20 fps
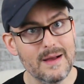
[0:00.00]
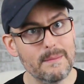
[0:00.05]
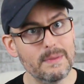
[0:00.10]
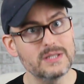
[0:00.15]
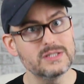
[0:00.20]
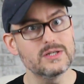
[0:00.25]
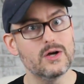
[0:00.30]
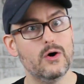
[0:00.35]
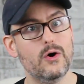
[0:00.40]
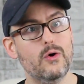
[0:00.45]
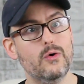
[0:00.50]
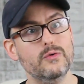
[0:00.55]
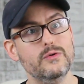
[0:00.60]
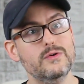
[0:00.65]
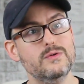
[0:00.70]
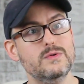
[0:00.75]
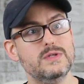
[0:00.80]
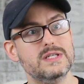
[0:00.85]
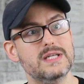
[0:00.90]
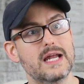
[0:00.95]
plus a whole
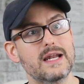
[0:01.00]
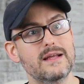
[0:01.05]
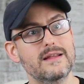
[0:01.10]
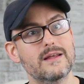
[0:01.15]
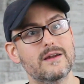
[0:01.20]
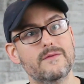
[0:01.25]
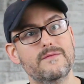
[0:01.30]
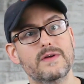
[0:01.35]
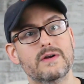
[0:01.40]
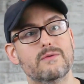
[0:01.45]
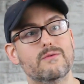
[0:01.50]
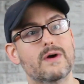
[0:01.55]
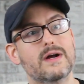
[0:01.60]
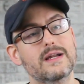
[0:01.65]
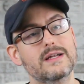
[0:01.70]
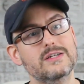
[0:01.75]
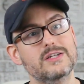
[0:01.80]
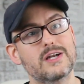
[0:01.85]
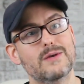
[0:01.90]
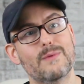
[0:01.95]
new setting that'll fit
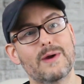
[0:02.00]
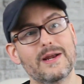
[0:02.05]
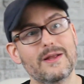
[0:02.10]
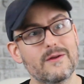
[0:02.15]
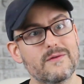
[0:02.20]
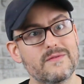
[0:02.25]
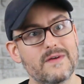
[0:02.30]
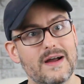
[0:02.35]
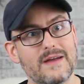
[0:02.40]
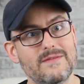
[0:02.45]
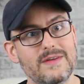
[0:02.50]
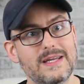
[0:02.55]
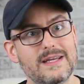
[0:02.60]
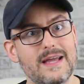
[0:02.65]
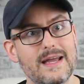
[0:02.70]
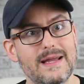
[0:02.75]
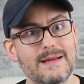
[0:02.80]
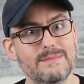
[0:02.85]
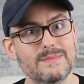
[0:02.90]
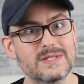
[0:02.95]
right into your regular 5e
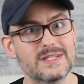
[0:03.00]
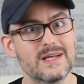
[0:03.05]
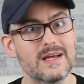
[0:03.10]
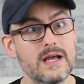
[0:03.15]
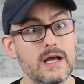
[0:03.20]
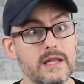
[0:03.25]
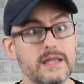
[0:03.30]
games.